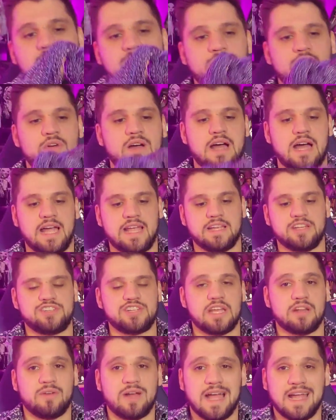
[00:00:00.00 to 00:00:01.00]
Rainbow High and
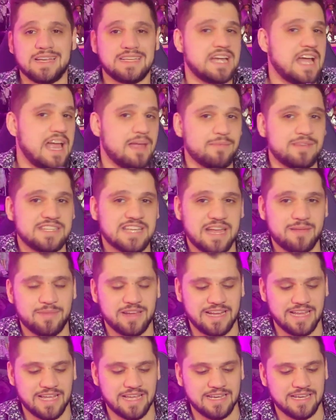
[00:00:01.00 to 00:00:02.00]
Shadow High time and time
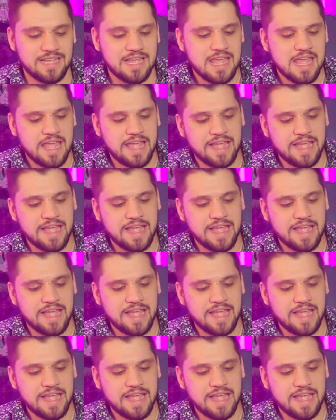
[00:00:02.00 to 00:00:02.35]
again